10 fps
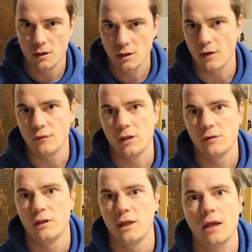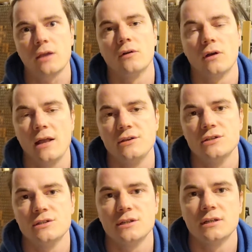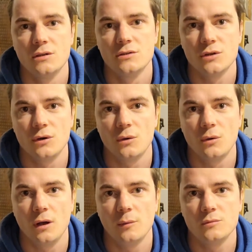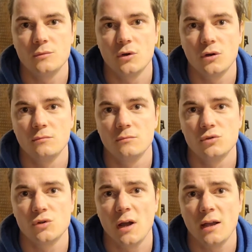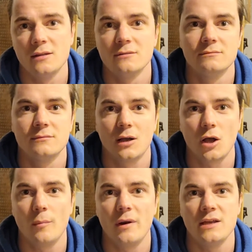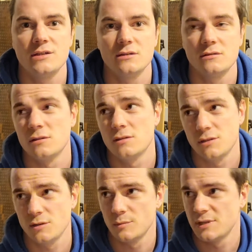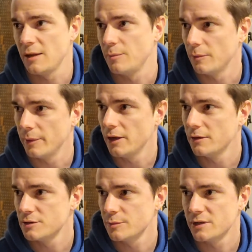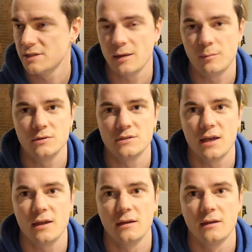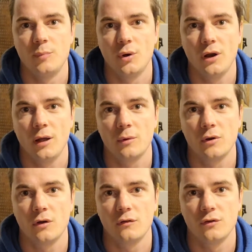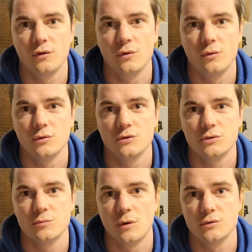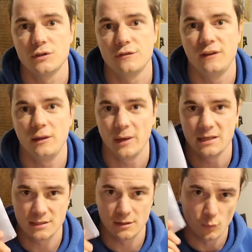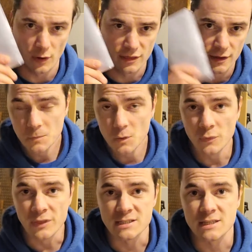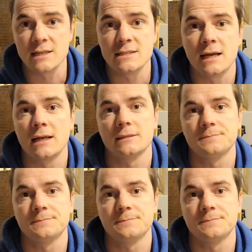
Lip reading: get really, really accurate edges. So I'm going to try a combination. There's some tape up there, some of the tape will stay, but I'm going to go through most of the fiddly bits with this sticky tack,